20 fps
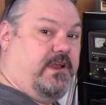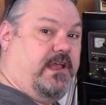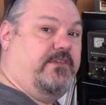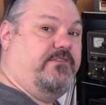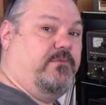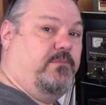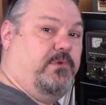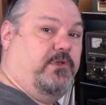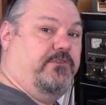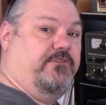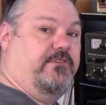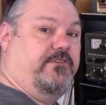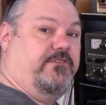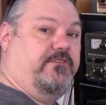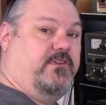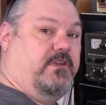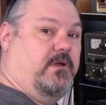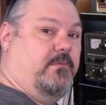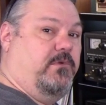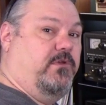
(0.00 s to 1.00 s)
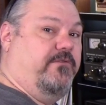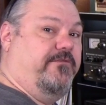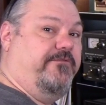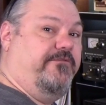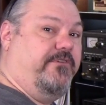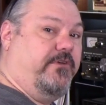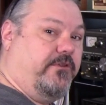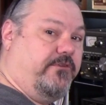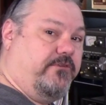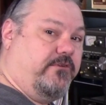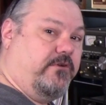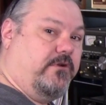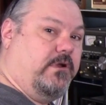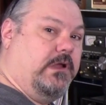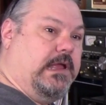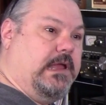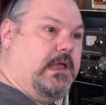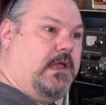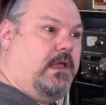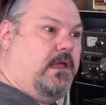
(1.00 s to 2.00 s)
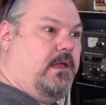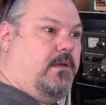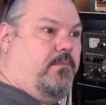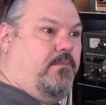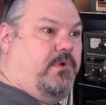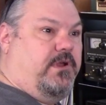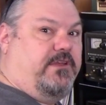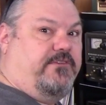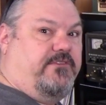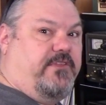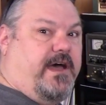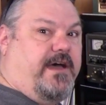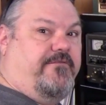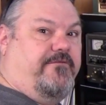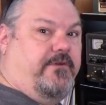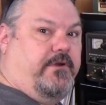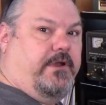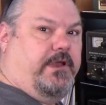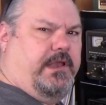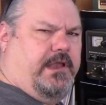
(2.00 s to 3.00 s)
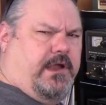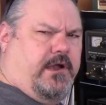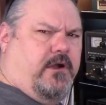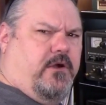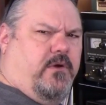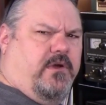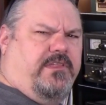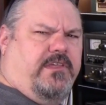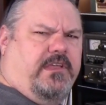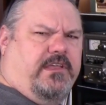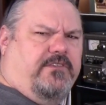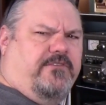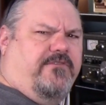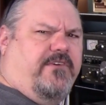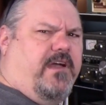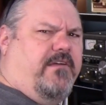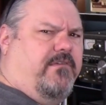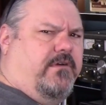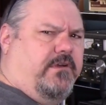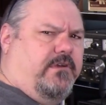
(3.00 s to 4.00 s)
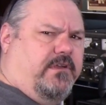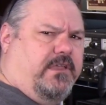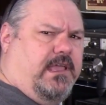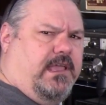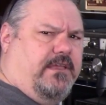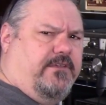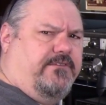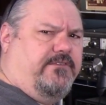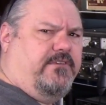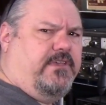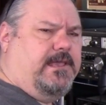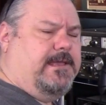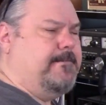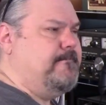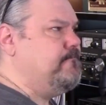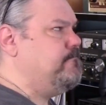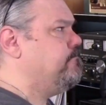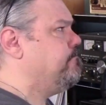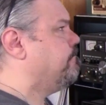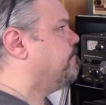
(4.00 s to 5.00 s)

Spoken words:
It has a built-in CW filter, but it's not very narrow. I think it's 500 kc.